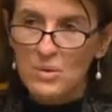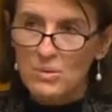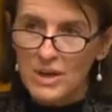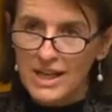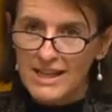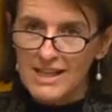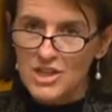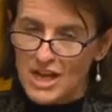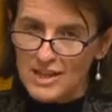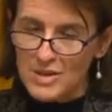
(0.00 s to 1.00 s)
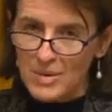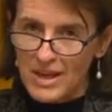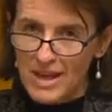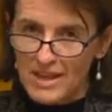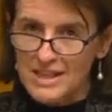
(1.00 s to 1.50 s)
Reading
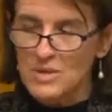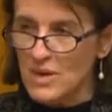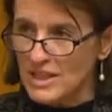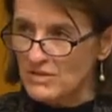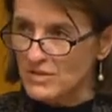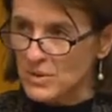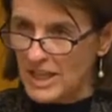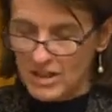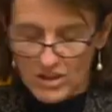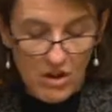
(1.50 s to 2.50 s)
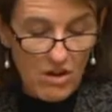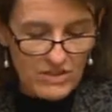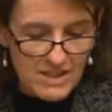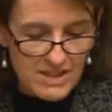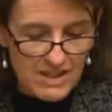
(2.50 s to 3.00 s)
Shakespeare is wonderful in and
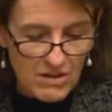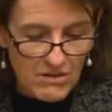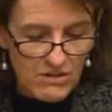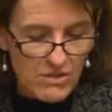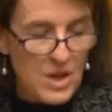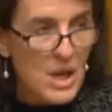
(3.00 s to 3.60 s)
of itself,